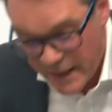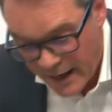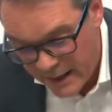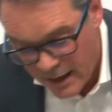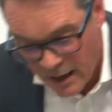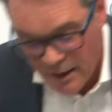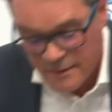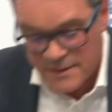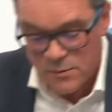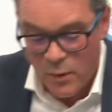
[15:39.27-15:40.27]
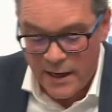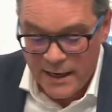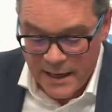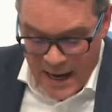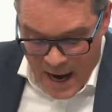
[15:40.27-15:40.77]
day this
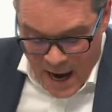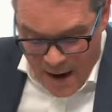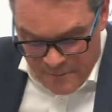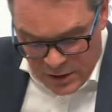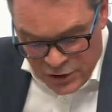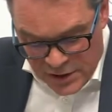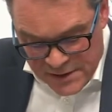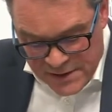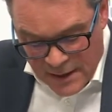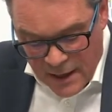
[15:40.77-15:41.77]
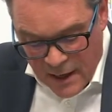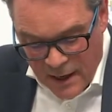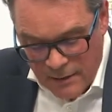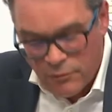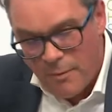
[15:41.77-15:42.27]
week. Just
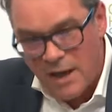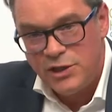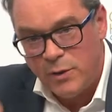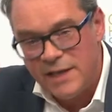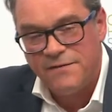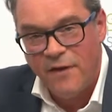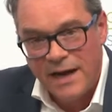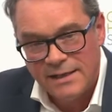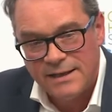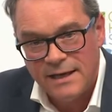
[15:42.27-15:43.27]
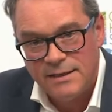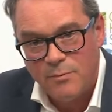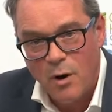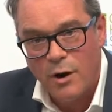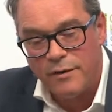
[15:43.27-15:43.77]
to remind you, it is Finance Day
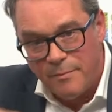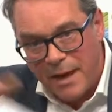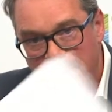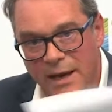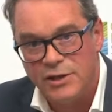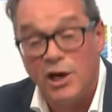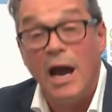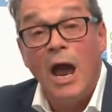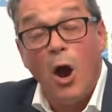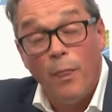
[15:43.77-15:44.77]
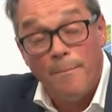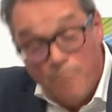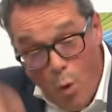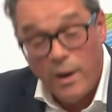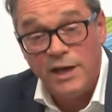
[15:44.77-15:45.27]
tomorrow. The big picture on the
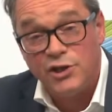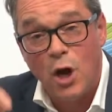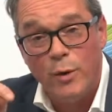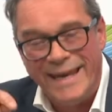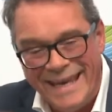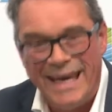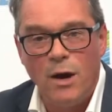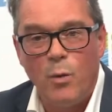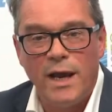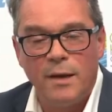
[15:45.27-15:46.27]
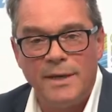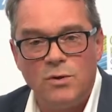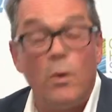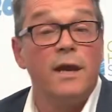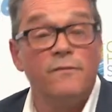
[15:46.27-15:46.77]
morning show here, we're going to be
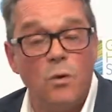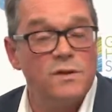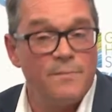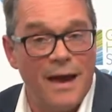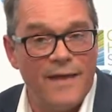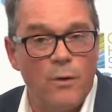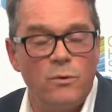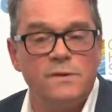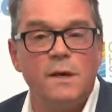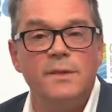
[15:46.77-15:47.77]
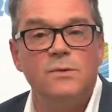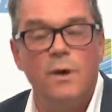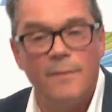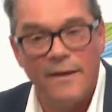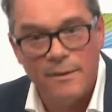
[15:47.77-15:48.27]
talking, of course, about that. We're also going to be
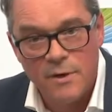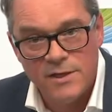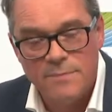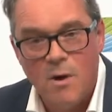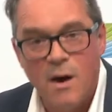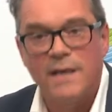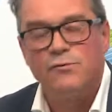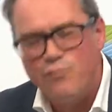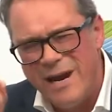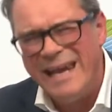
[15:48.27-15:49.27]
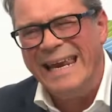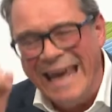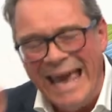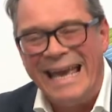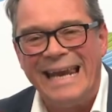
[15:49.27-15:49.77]
talking about the emerging markets,
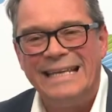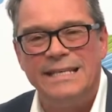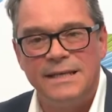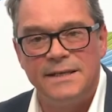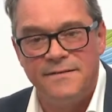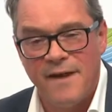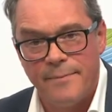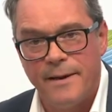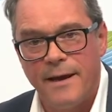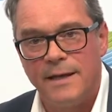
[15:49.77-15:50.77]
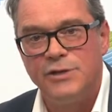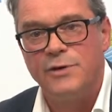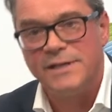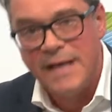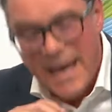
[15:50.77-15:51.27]
really get into the developing
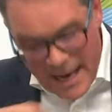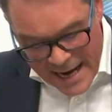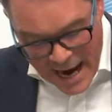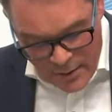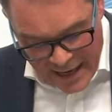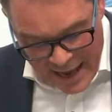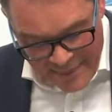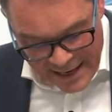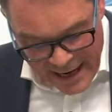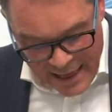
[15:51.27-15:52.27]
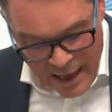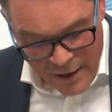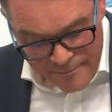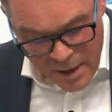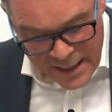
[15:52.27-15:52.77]
countries and how to get
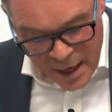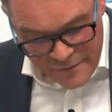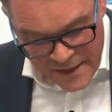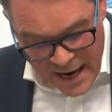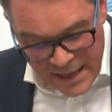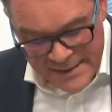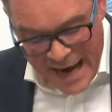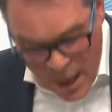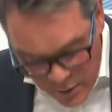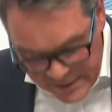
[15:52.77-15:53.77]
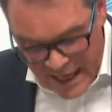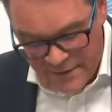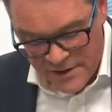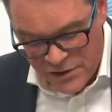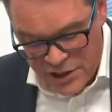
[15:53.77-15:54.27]
that money over there. So Howard
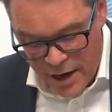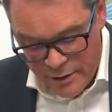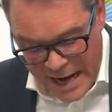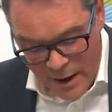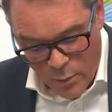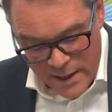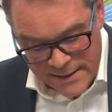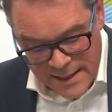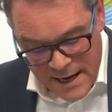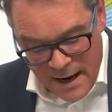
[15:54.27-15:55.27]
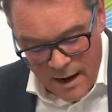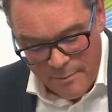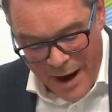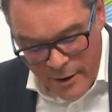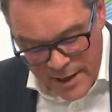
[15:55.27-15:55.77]
Davies, chair at
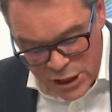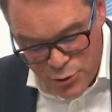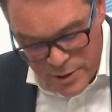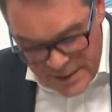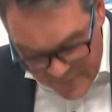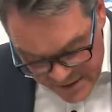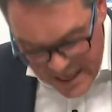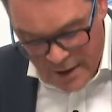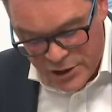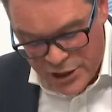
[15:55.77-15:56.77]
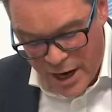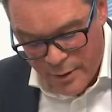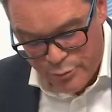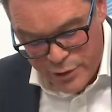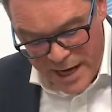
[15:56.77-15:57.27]
NatWest, Baroness Shriti Vadera, chair
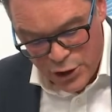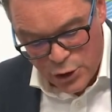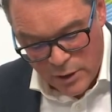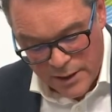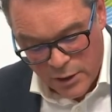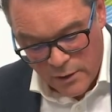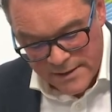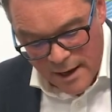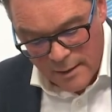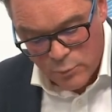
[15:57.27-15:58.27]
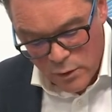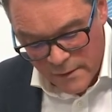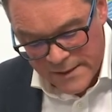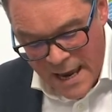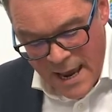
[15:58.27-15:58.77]
at Prudential, and Gonzalo Munoz,